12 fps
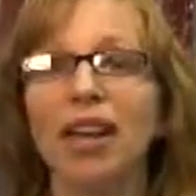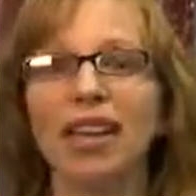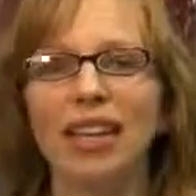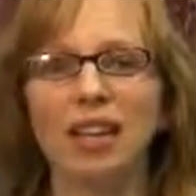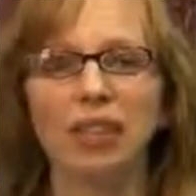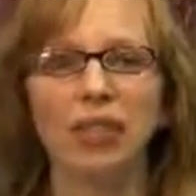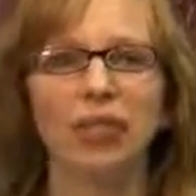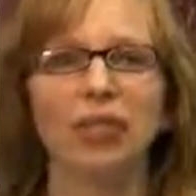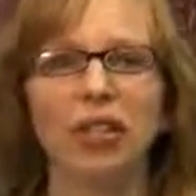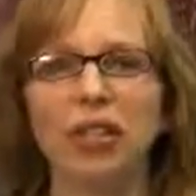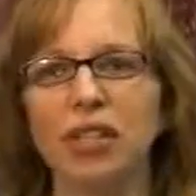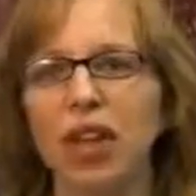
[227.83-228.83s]
A kiln,
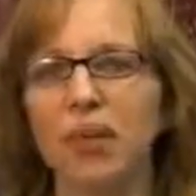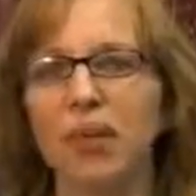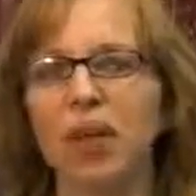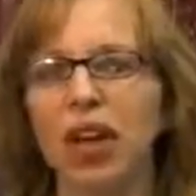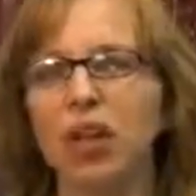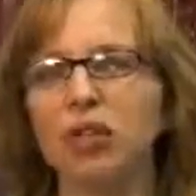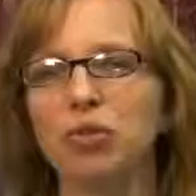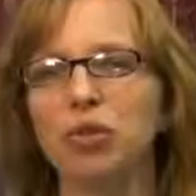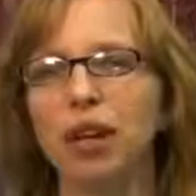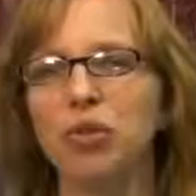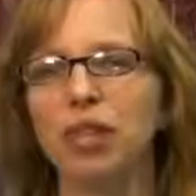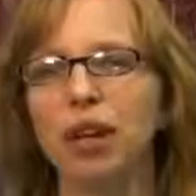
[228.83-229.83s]
for example, that is
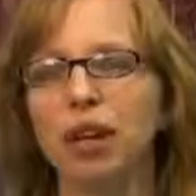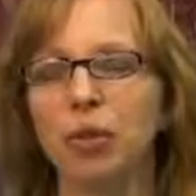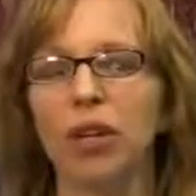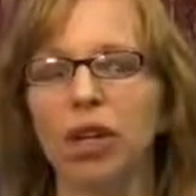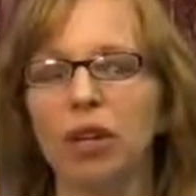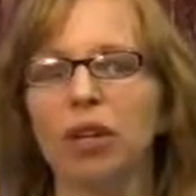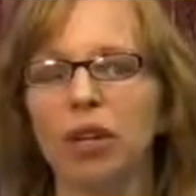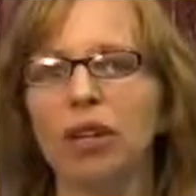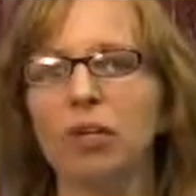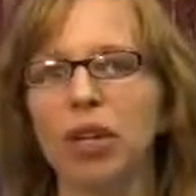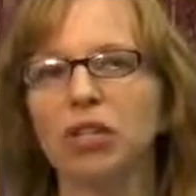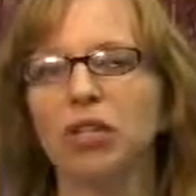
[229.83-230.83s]
rotating, but yet you need to
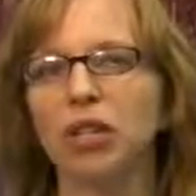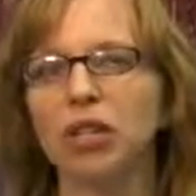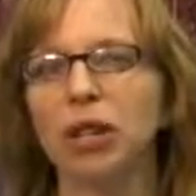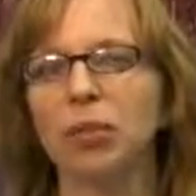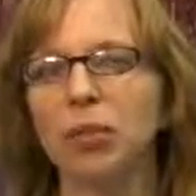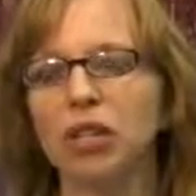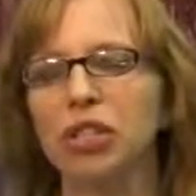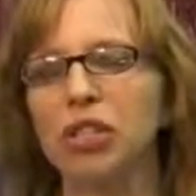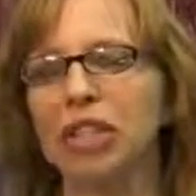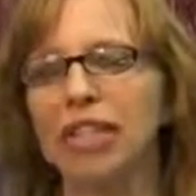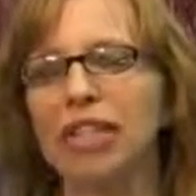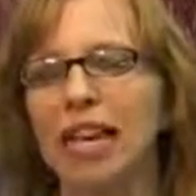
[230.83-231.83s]
measure the temperature
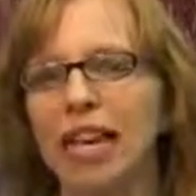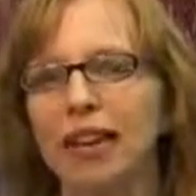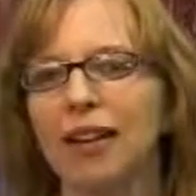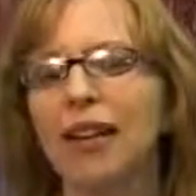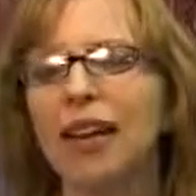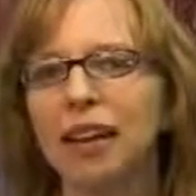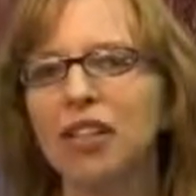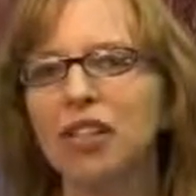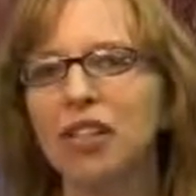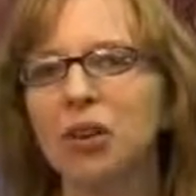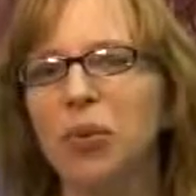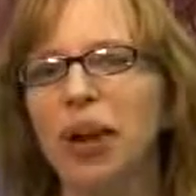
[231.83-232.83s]
inside.
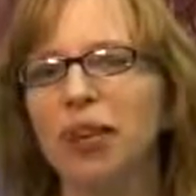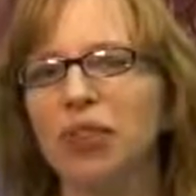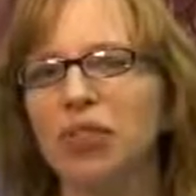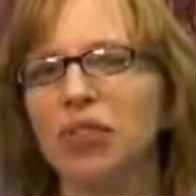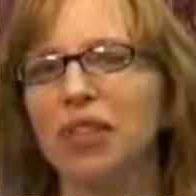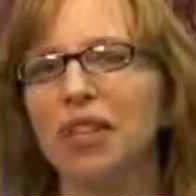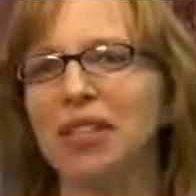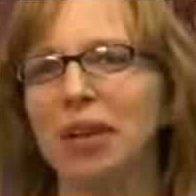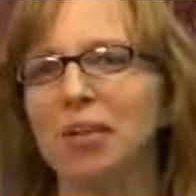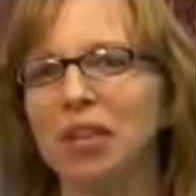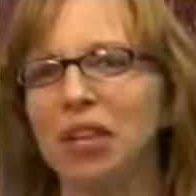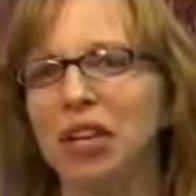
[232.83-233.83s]
Consider wireless for these
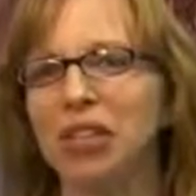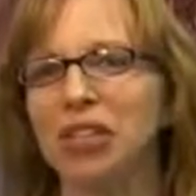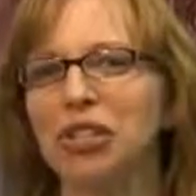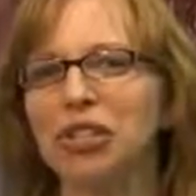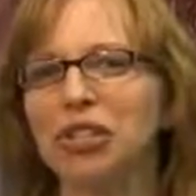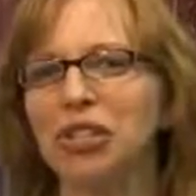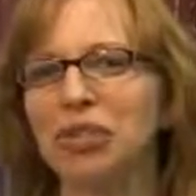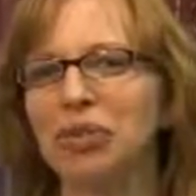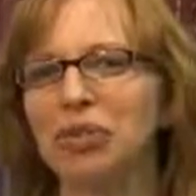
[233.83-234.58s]
applications.